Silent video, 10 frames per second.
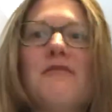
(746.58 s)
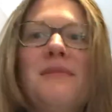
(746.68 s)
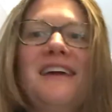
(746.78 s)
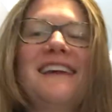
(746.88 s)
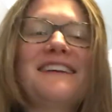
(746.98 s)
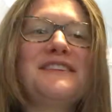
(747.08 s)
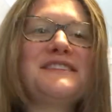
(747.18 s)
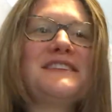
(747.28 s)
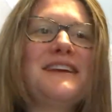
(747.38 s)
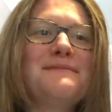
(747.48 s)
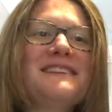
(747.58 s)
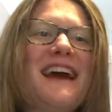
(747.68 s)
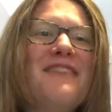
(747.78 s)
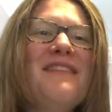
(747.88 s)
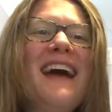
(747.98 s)
playing at the same
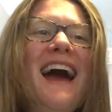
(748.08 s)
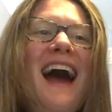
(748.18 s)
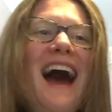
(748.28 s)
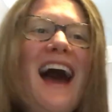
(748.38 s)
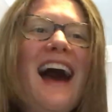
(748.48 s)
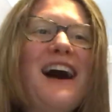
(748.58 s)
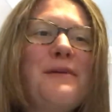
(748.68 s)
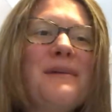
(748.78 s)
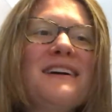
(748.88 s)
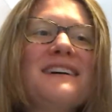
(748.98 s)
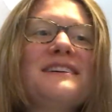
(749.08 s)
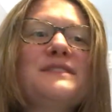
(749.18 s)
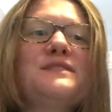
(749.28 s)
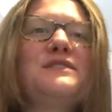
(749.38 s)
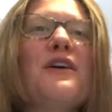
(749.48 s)
time.
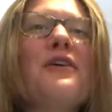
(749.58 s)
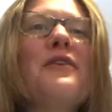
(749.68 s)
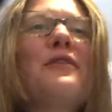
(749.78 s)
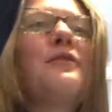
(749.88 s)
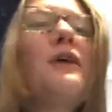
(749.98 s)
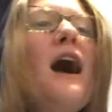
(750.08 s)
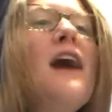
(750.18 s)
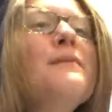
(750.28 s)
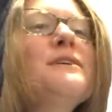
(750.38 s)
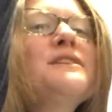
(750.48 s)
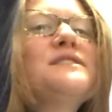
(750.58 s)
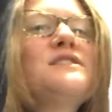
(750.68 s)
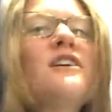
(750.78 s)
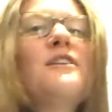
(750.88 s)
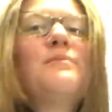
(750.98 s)
So I'm going to
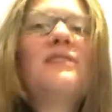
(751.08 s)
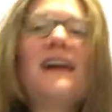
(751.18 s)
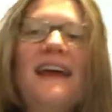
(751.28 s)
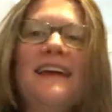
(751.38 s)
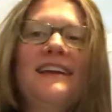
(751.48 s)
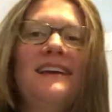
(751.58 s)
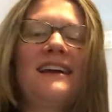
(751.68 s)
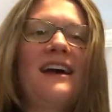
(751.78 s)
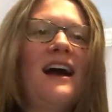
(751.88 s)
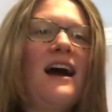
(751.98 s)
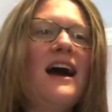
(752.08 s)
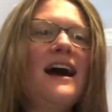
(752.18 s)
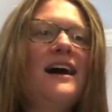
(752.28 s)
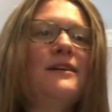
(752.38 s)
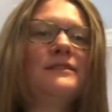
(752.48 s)
start playing
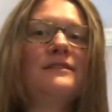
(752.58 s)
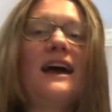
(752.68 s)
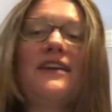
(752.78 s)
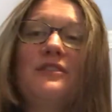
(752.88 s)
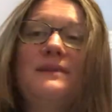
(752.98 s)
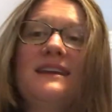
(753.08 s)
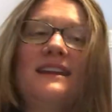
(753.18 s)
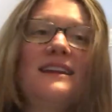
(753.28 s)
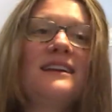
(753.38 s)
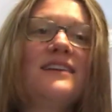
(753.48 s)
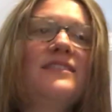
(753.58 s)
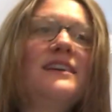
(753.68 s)
at the beginning, and